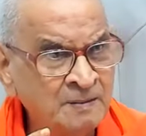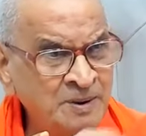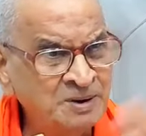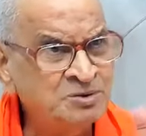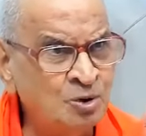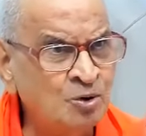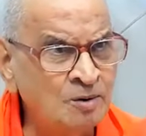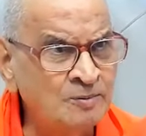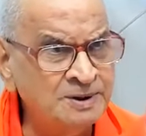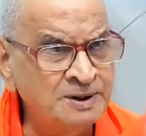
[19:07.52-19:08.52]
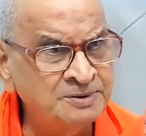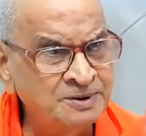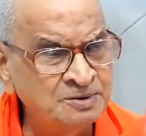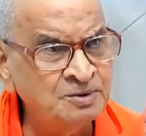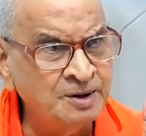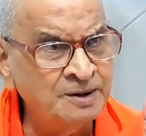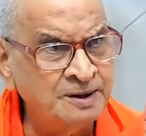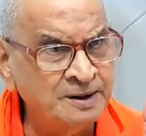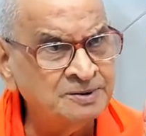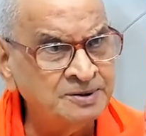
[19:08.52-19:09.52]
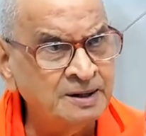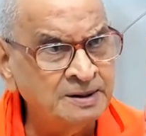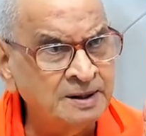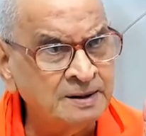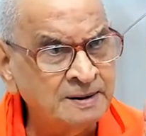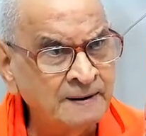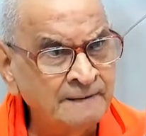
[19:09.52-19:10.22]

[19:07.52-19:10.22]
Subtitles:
Many so-called Vedantis do not understand that.